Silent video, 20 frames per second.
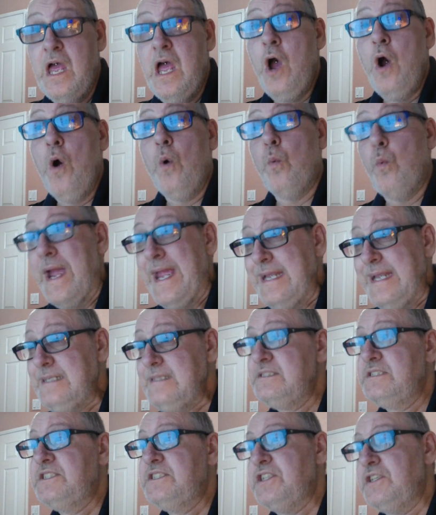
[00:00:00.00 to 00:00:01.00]
Wait
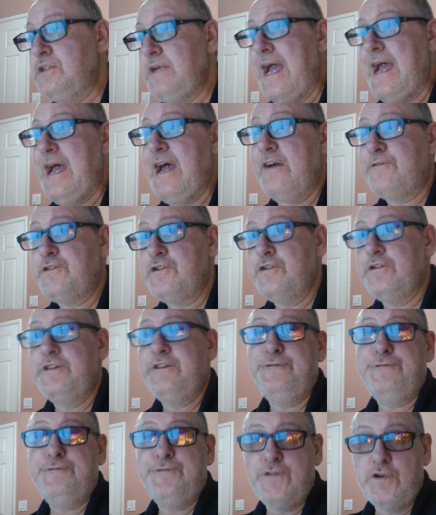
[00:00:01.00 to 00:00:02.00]
until after the
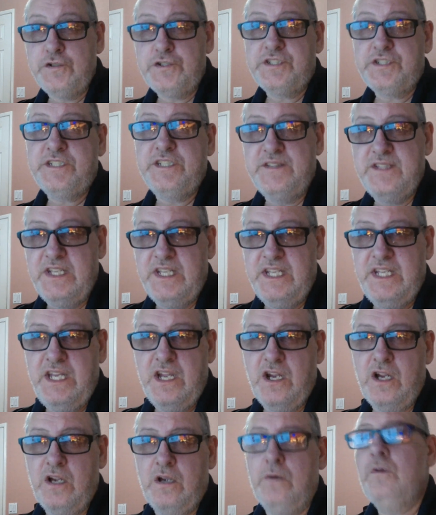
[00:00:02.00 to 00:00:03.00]
first of the
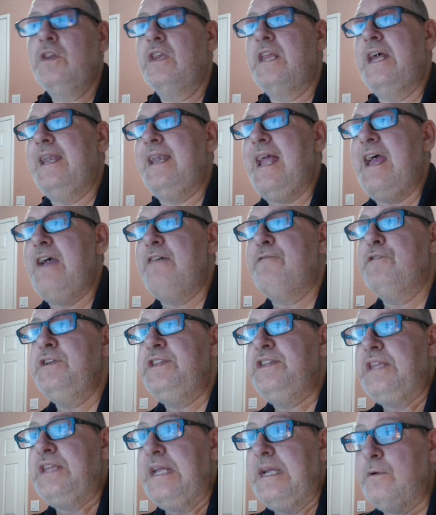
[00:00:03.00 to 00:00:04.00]
year. Let
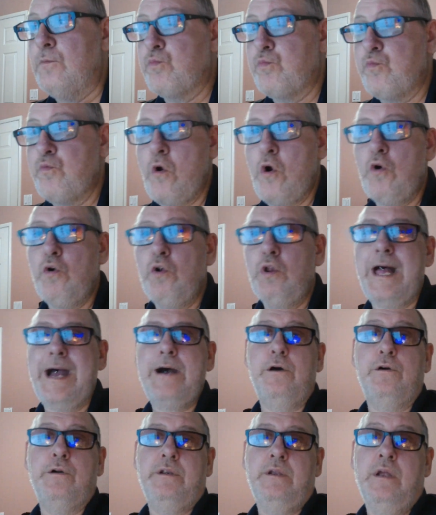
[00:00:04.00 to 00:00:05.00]
everything roll
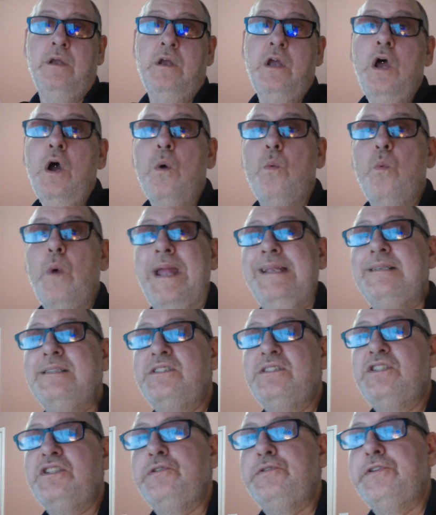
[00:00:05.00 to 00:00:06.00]
out. Wait
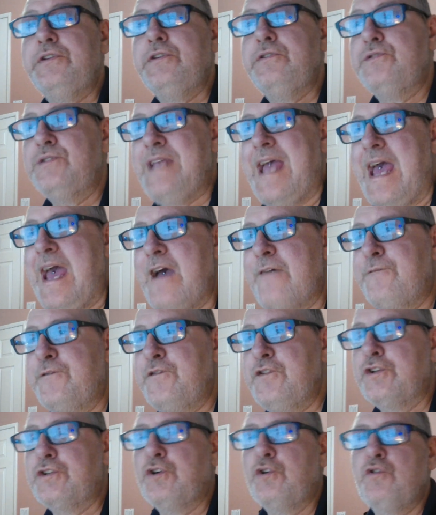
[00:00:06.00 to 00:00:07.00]
until those
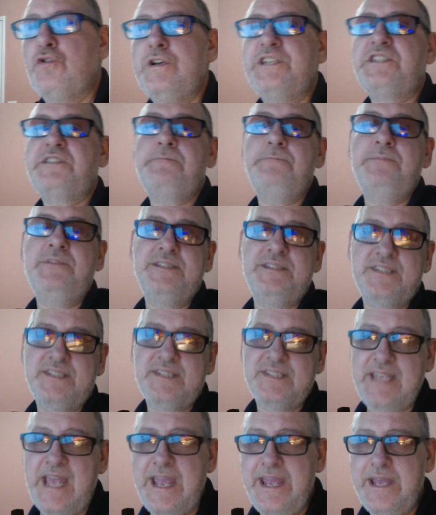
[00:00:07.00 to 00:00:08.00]
after Christmas
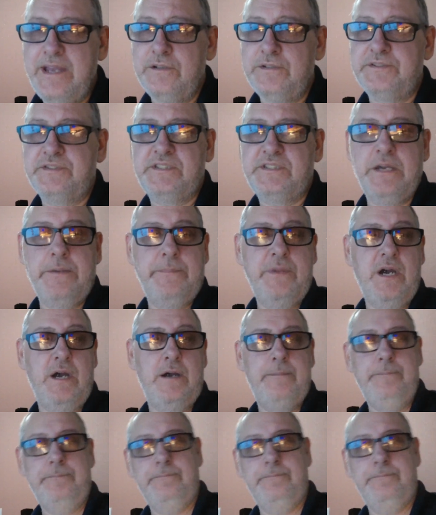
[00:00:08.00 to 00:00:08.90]
sales come up.